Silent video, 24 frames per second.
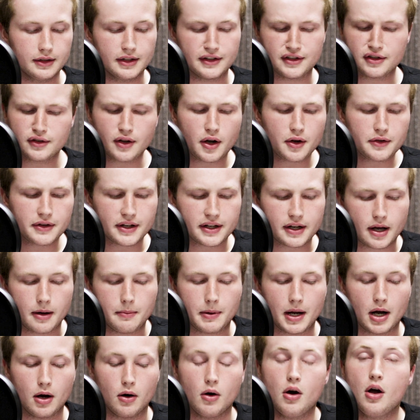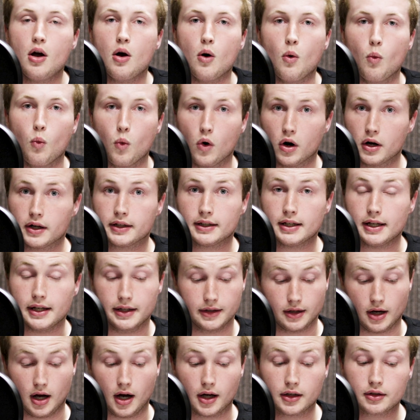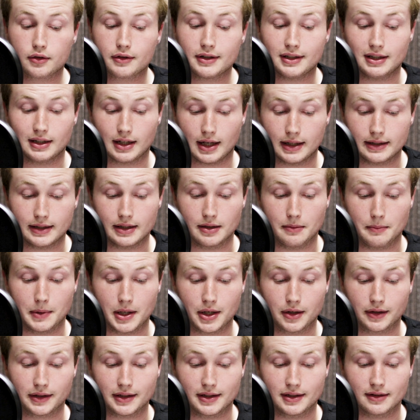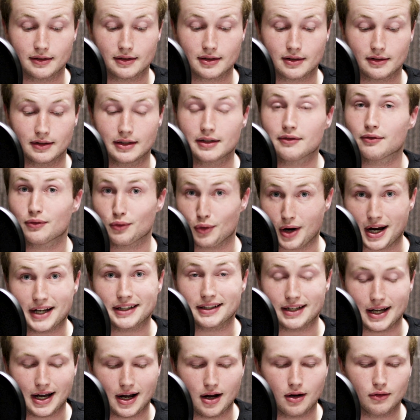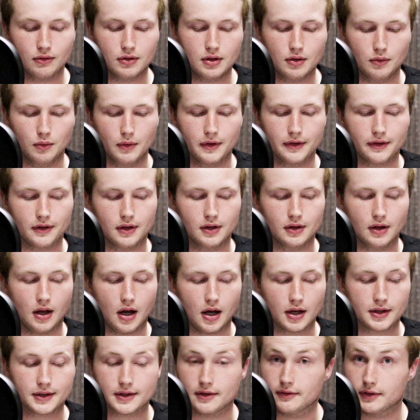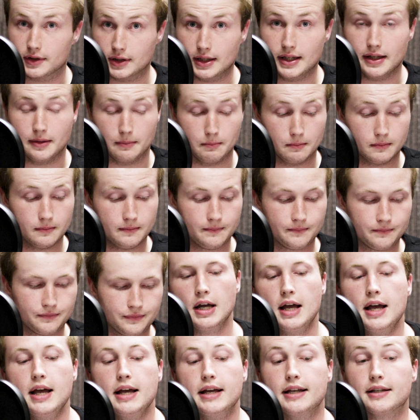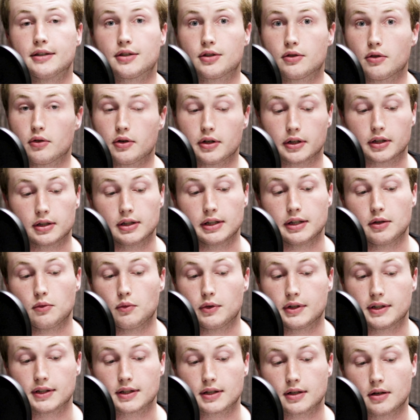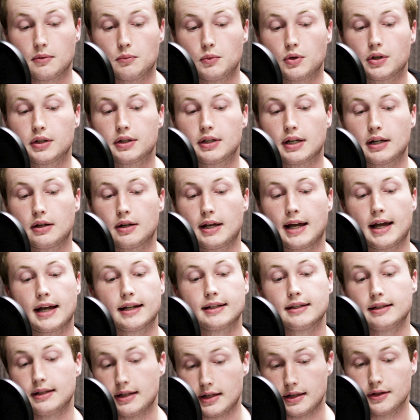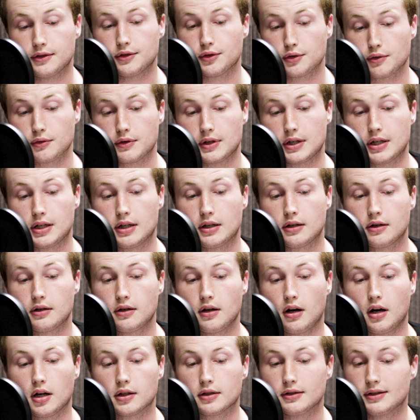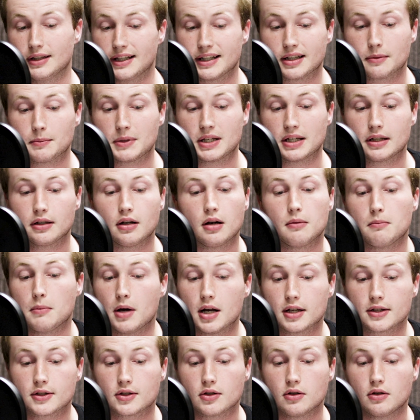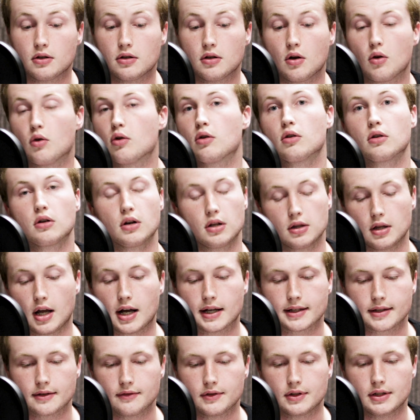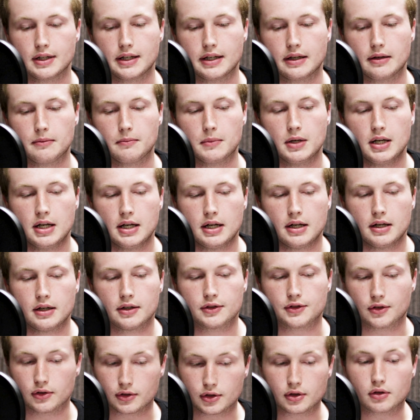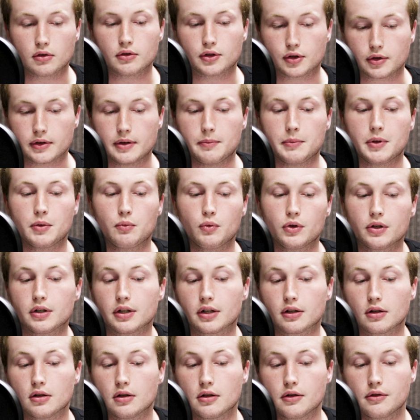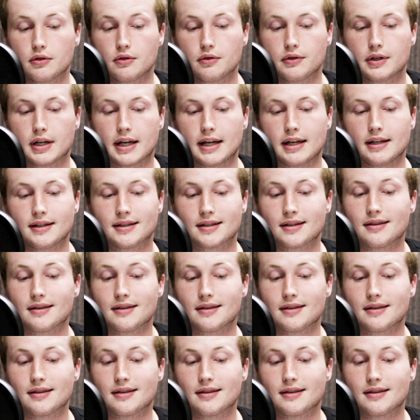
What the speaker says: Did you know that about 1 in 190 Americans live right now with a loss of a limb? Historically, when someone had an injury on a ligament, a muscle, or a loss of a limb, surgical treatment would include a